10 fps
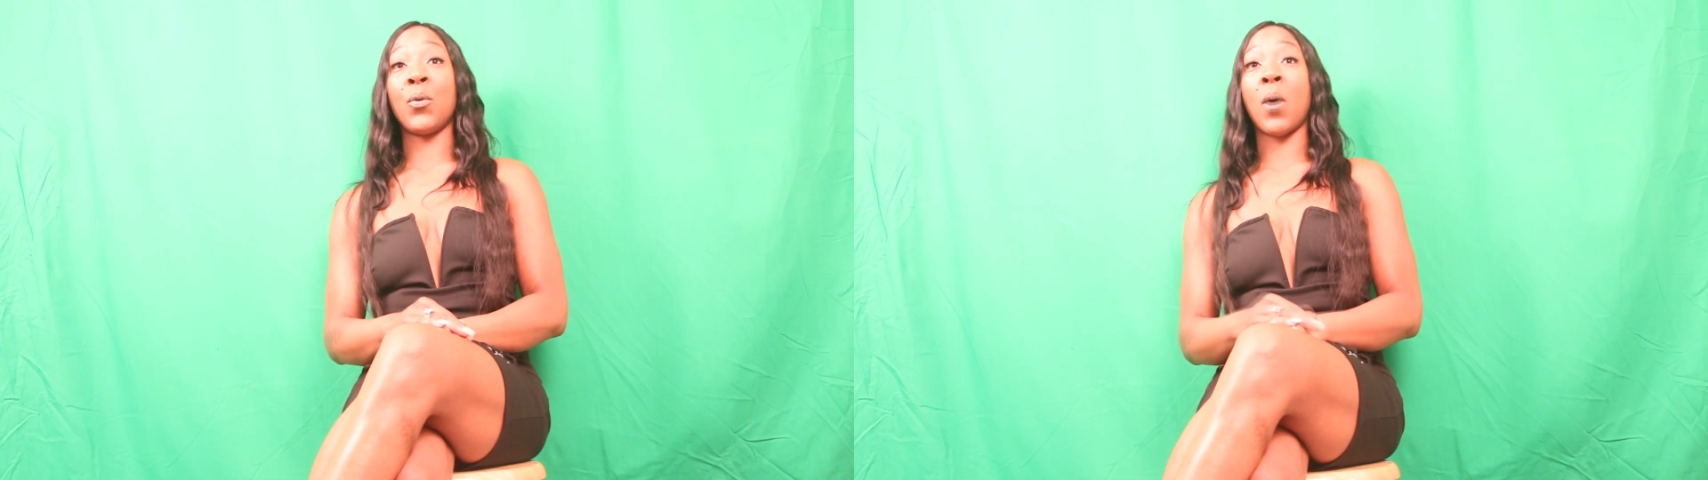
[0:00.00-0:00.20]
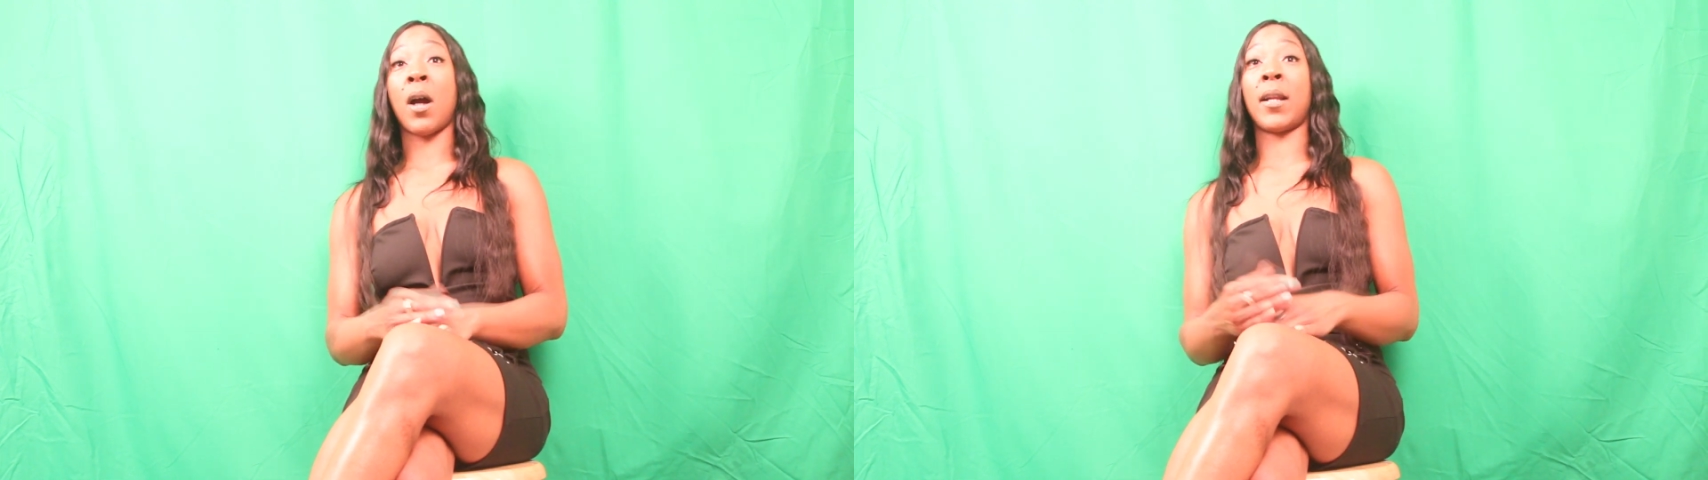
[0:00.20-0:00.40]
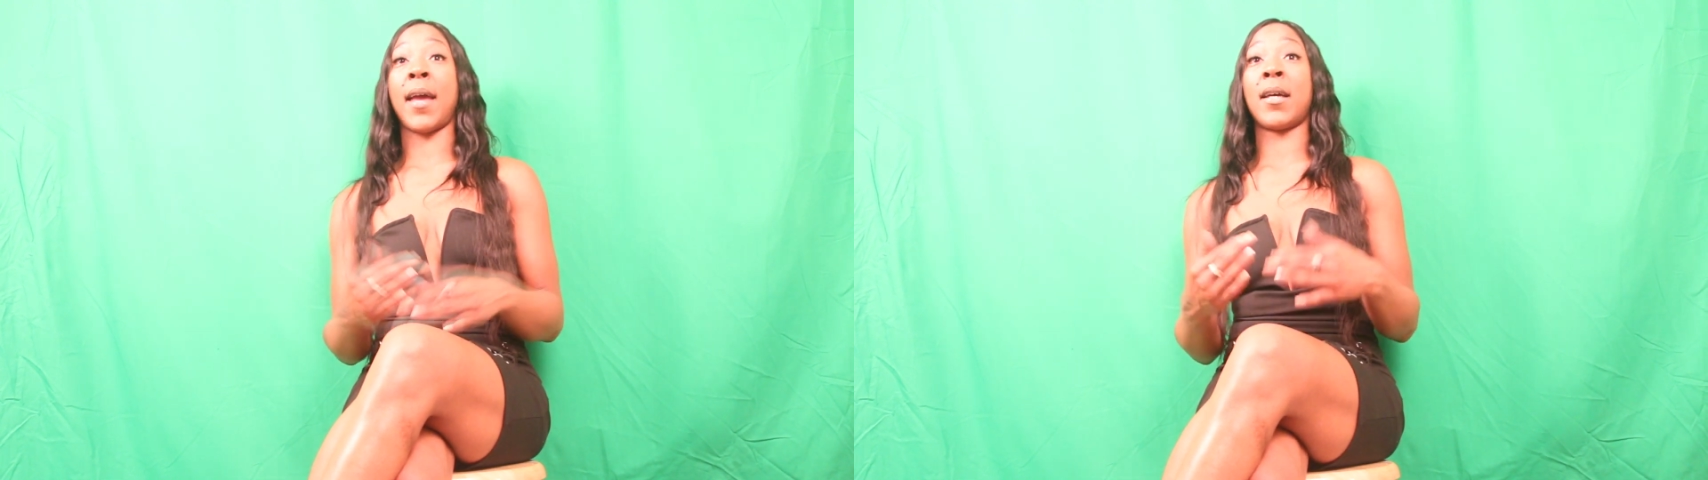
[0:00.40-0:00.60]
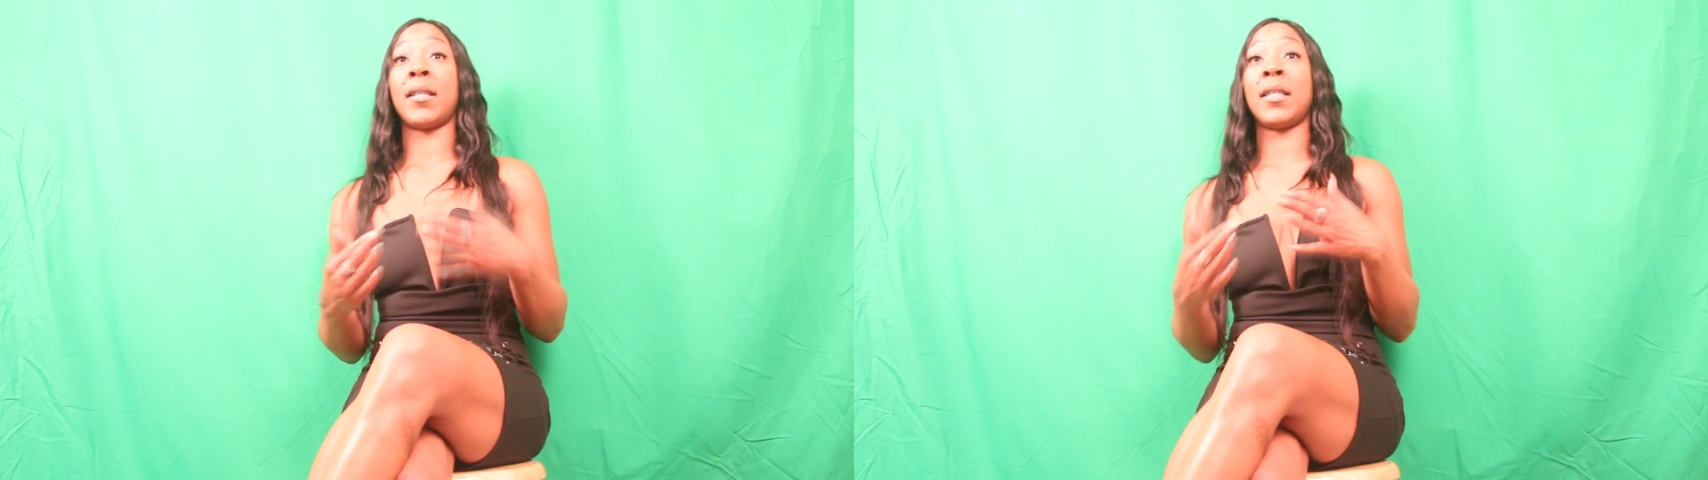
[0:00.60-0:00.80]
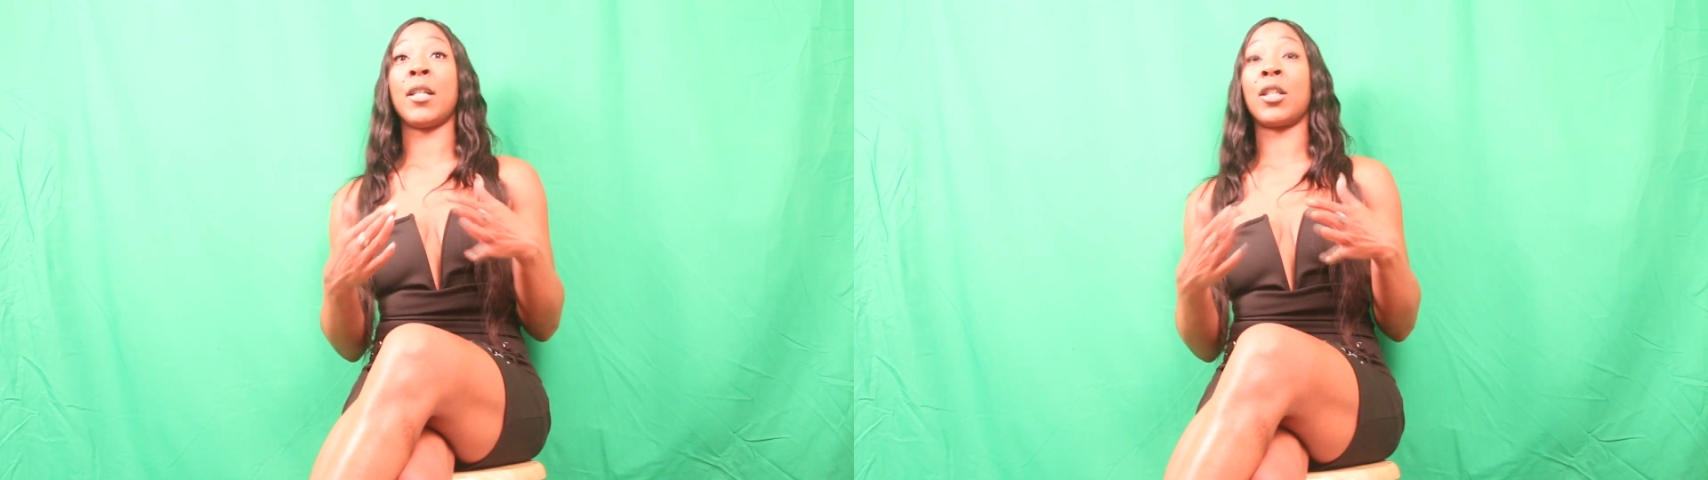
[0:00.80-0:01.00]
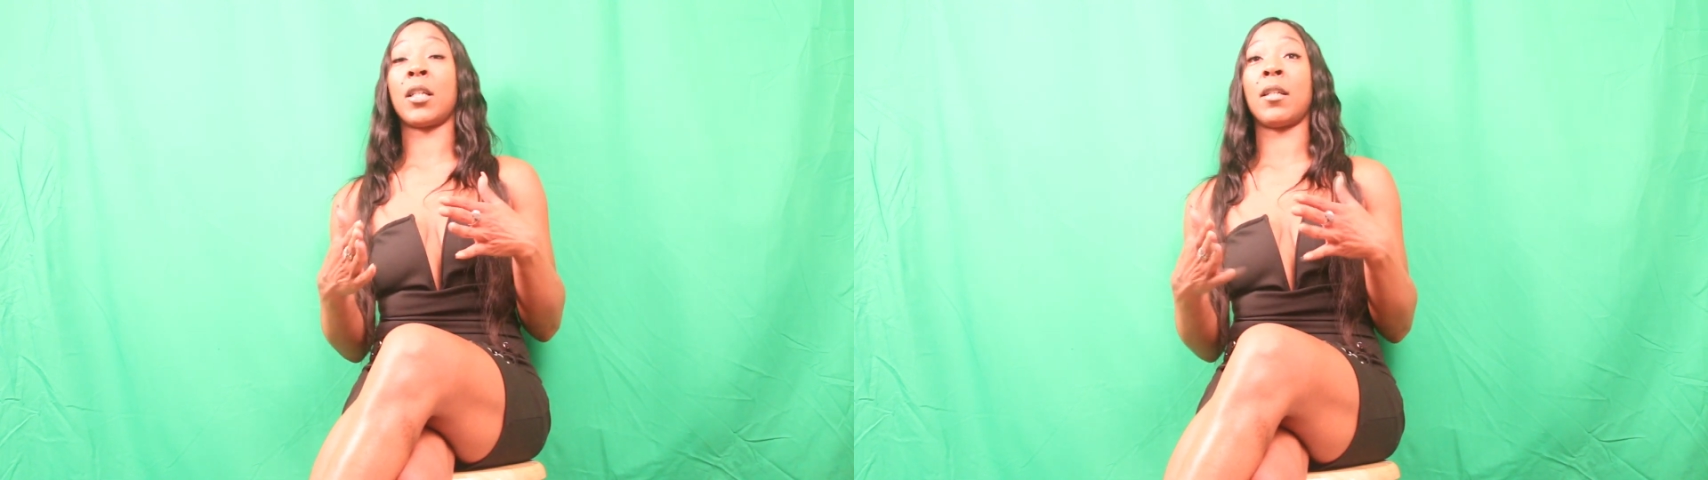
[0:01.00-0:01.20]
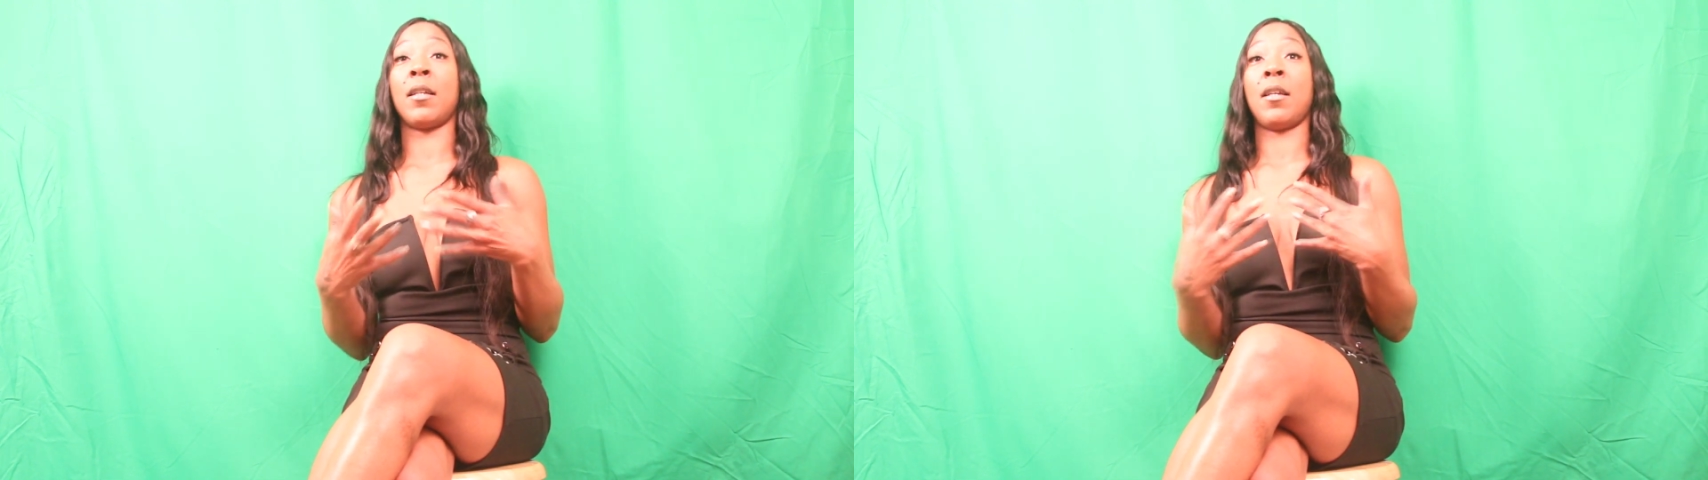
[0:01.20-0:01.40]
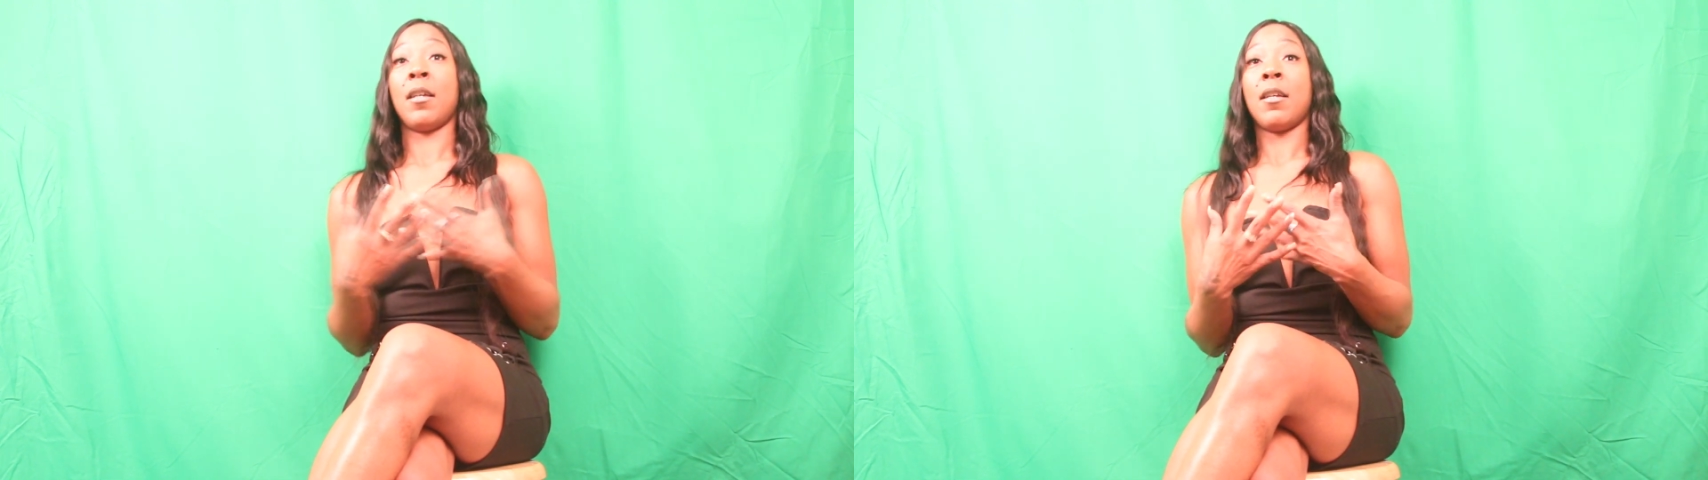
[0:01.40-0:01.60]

if you are that attention,